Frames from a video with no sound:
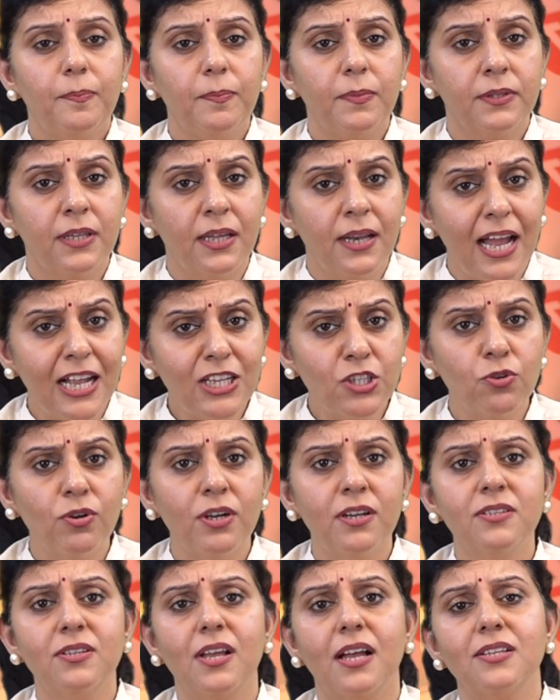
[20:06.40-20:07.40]
The
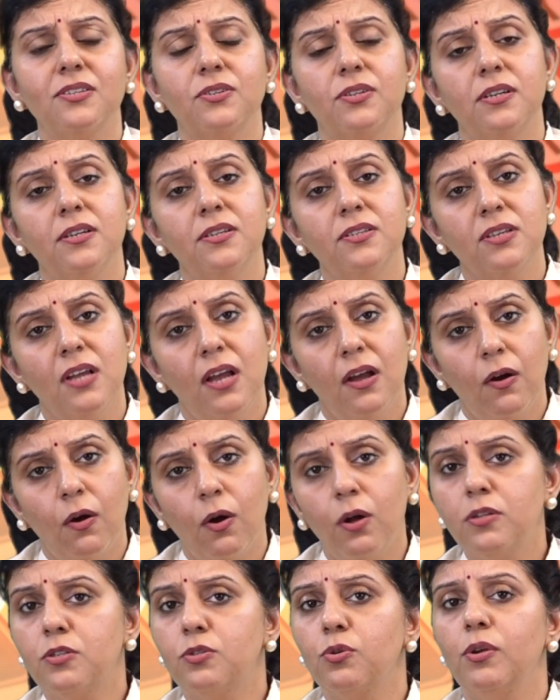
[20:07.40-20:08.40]
natural disasters
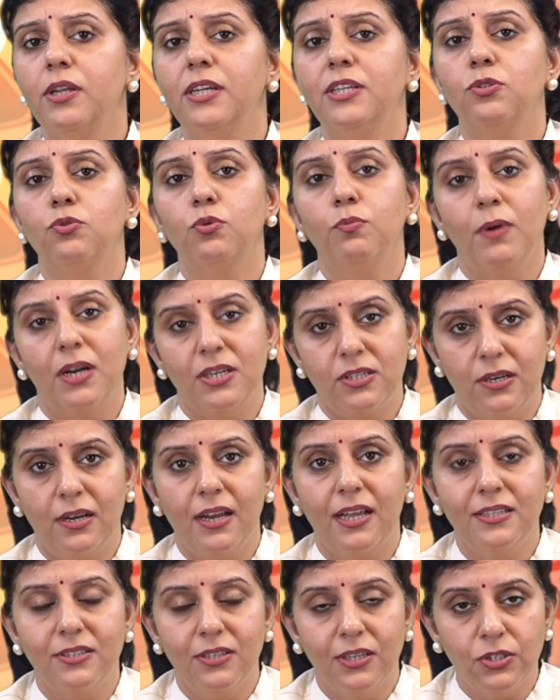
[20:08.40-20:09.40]
also lead to
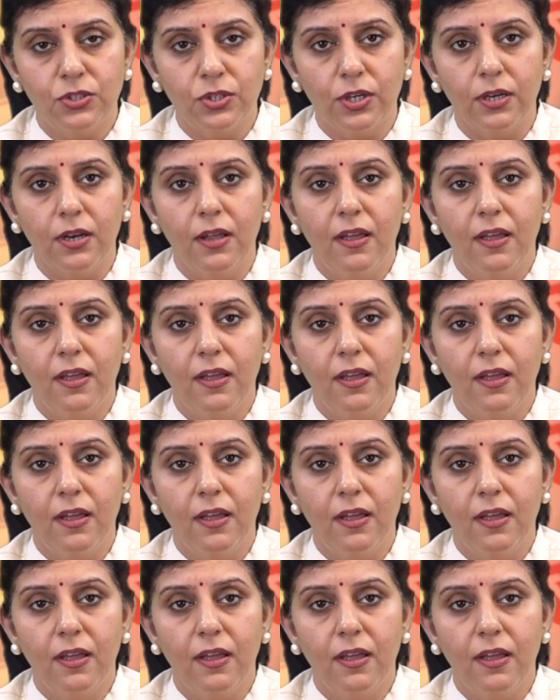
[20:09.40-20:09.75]
marginalization.